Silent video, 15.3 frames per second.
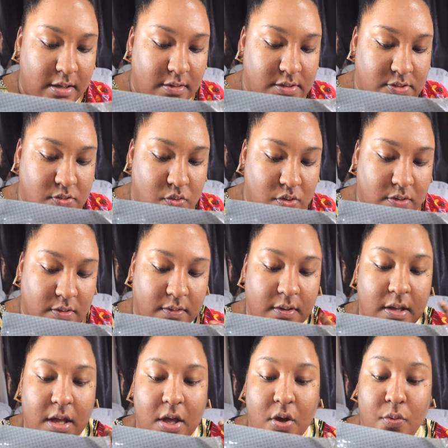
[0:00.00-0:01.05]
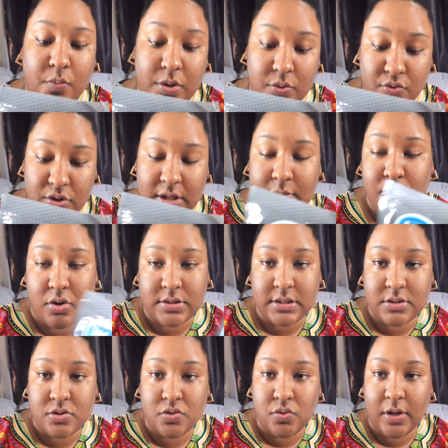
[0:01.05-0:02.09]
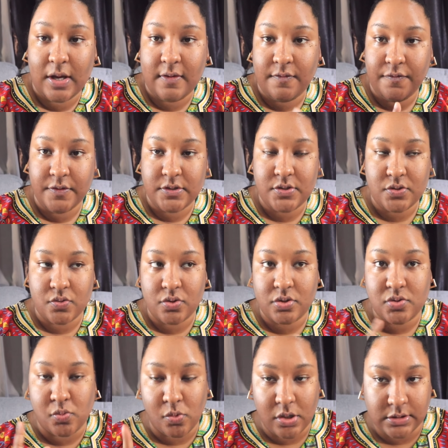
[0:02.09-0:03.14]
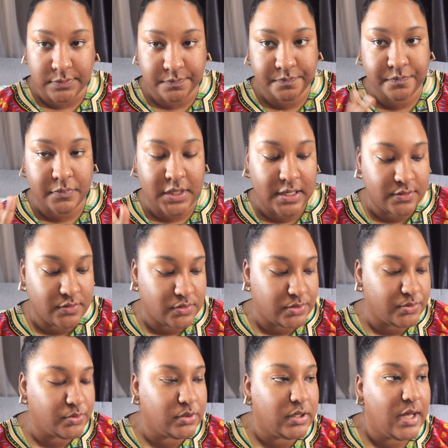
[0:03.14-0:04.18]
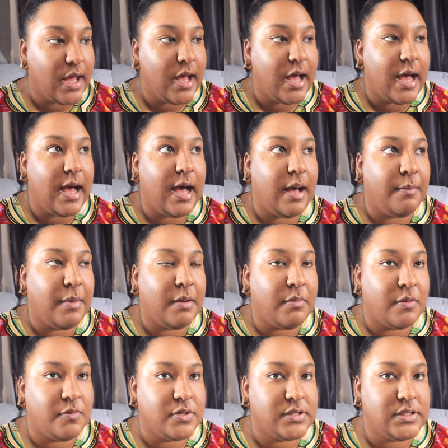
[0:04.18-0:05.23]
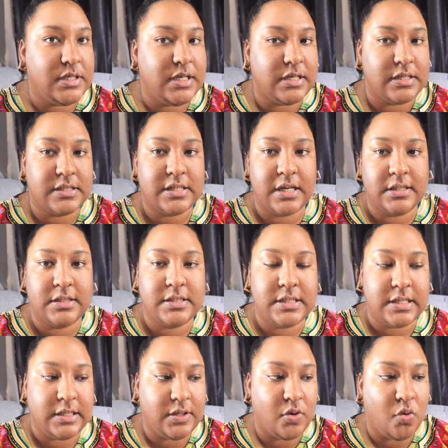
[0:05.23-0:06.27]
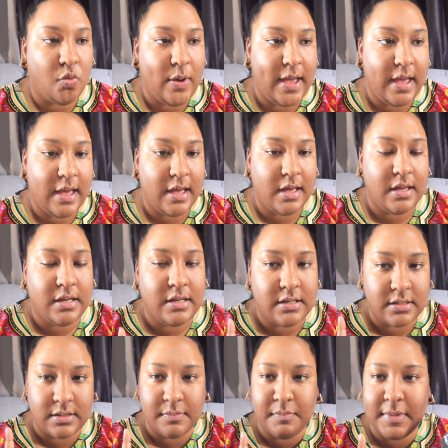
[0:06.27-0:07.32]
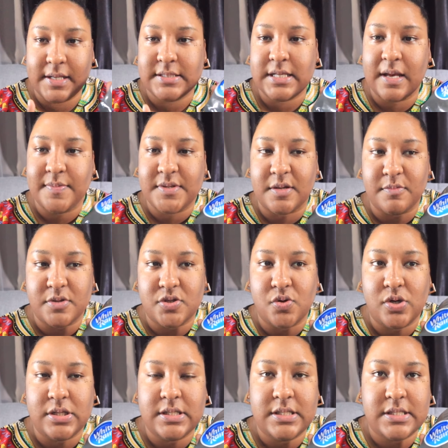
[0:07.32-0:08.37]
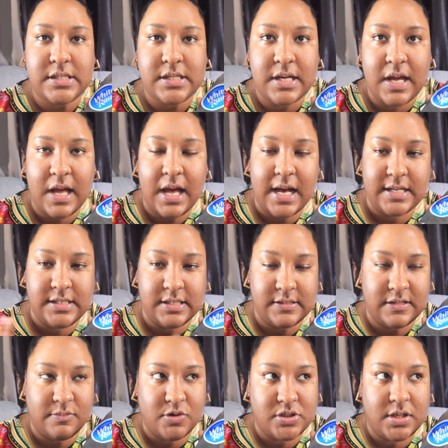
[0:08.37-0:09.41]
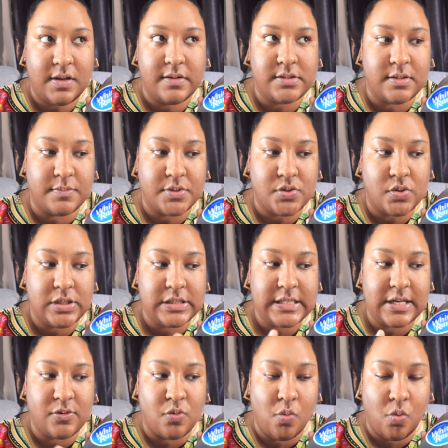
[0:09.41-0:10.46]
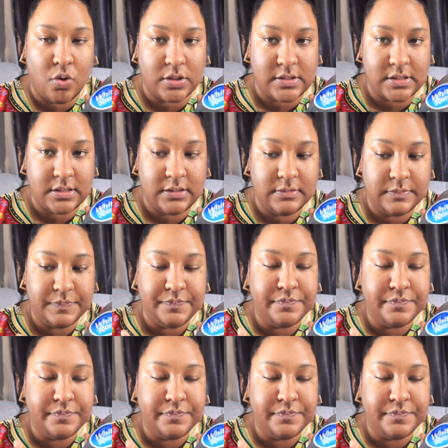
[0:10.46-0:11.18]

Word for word: soak. We really bought it to do like foot soaks, 1 and 2. My mom was seeing this kind of thing where you mix Epsom salt, a certain amount of Epsom salt and water,